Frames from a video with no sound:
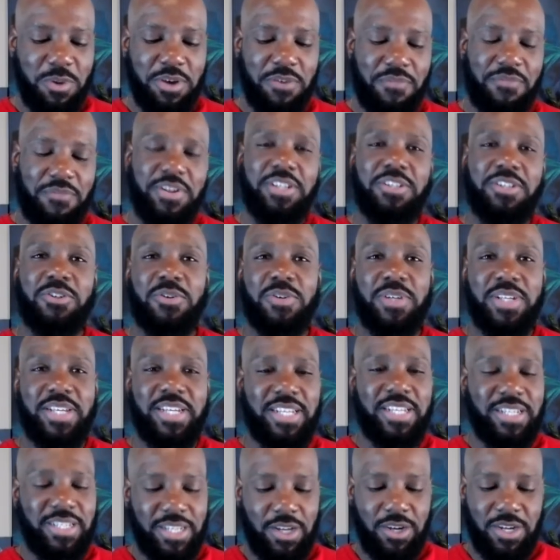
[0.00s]
been featured
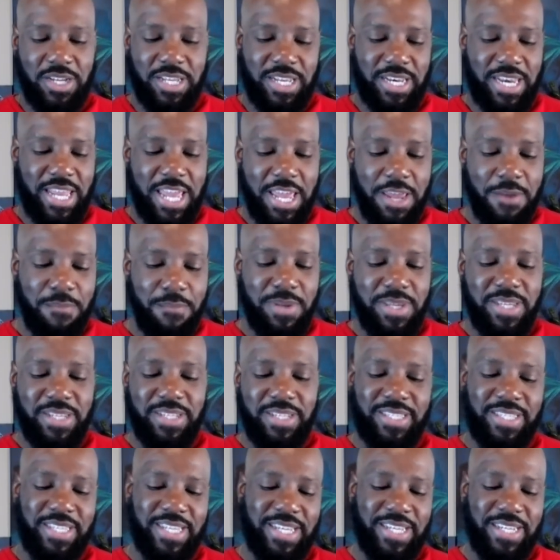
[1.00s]
in, in
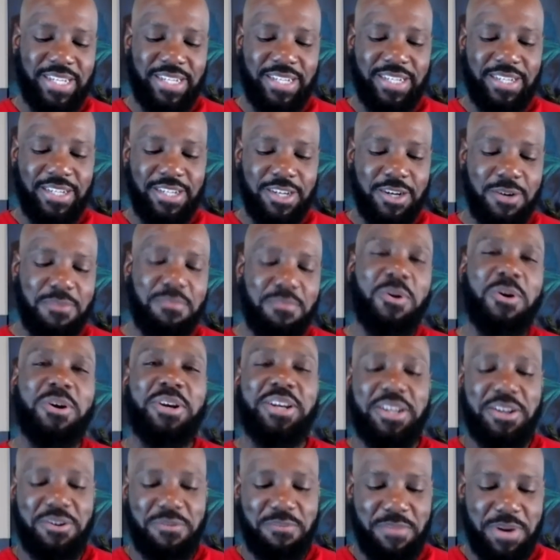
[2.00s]
NBC, Good
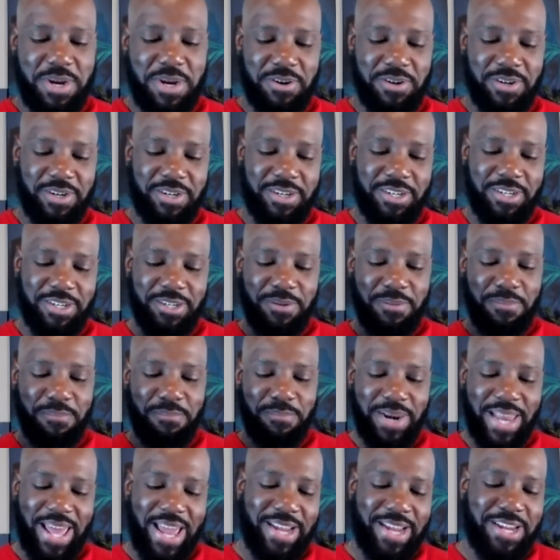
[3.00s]
Morning America,
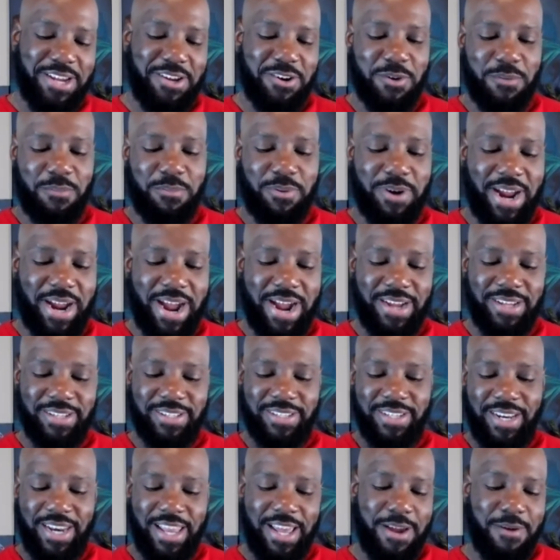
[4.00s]
Black
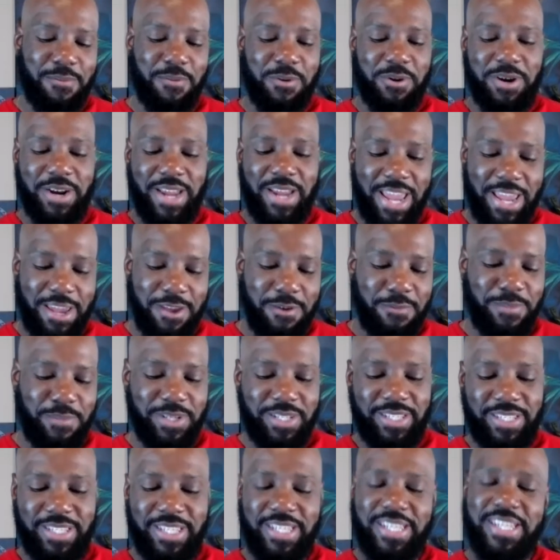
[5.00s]
Enterprise, Glamour,
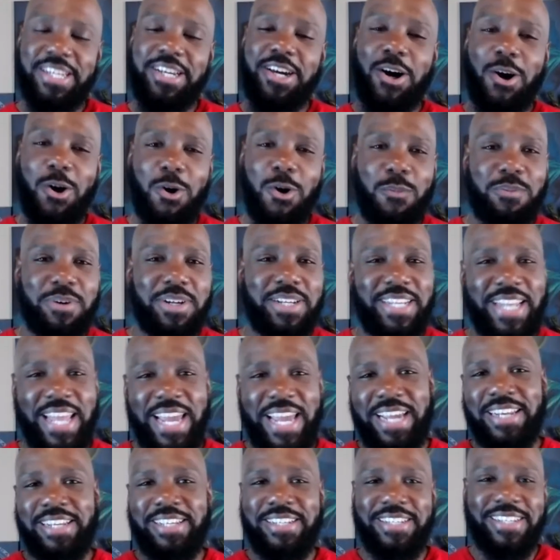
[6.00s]
ABC, Oprah
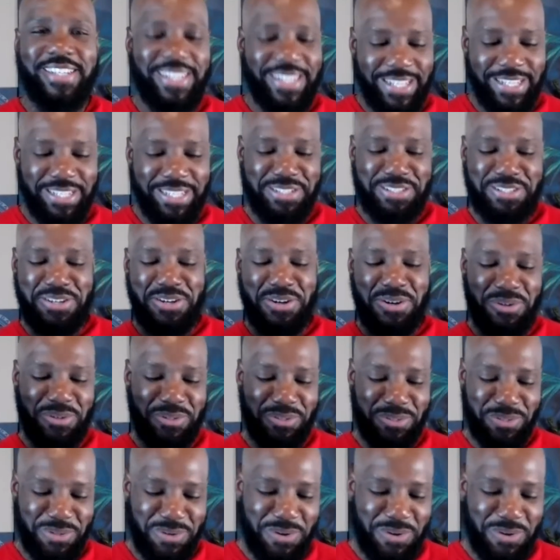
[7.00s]
Daily. The list goes